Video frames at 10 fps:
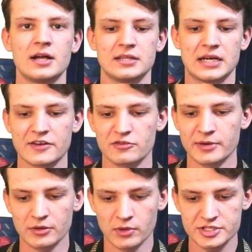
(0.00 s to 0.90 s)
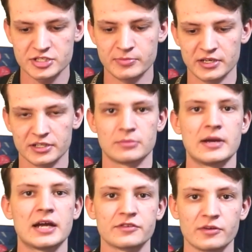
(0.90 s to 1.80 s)
Not everybody wants to be in
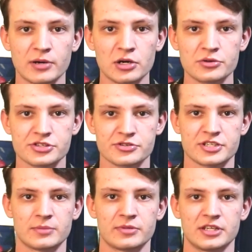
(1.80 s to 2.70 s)
command of a post or something.